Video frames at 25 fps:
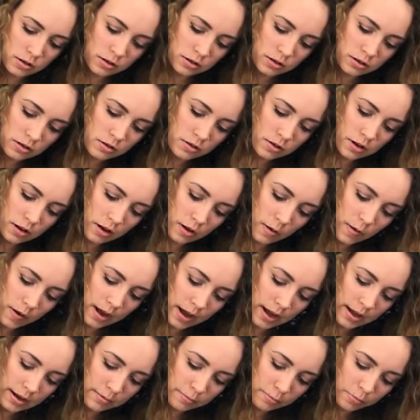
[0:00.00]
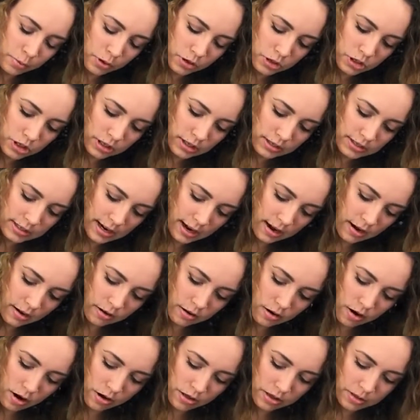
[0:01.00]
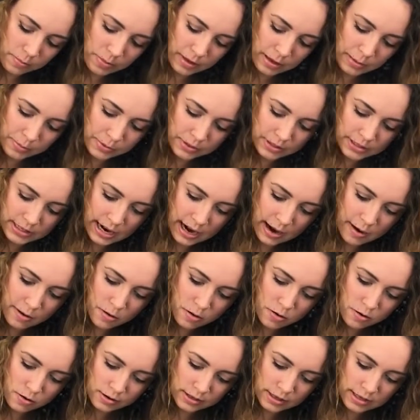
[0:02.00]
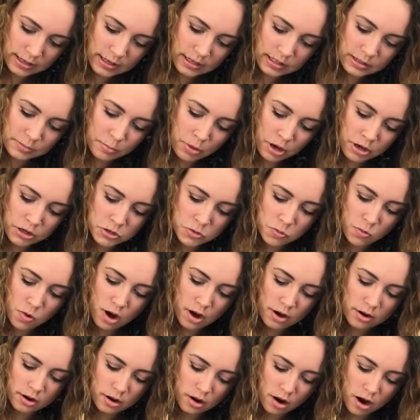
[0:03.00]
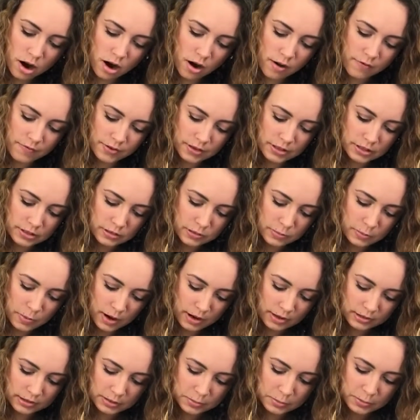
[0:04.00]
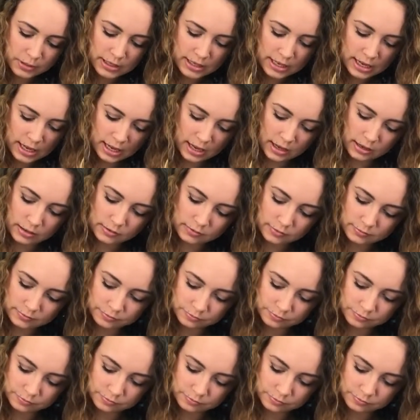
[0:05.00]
you can go ahead and push it down on the paper towel and get as much water off as you possibly can.